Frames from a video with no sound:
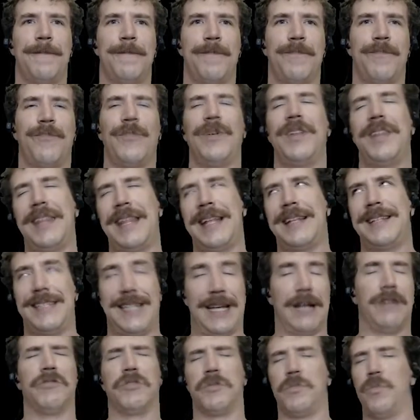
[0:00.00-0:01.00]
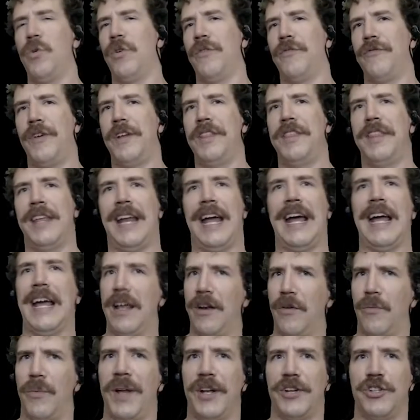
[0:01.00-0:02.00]
Well, that sounds more fun than I
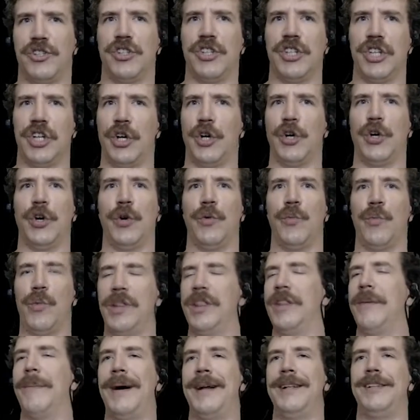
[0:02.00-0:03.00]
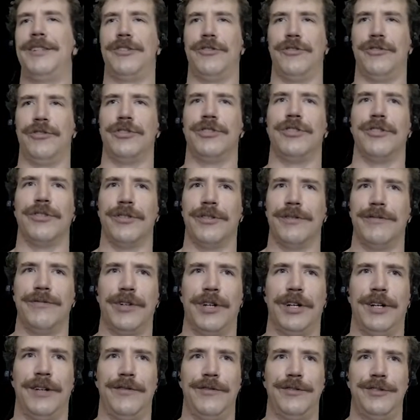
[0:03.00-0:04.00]
had originally heard when the monsters are
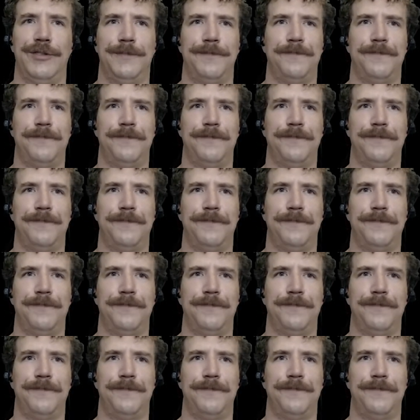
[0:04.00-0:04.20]
involved.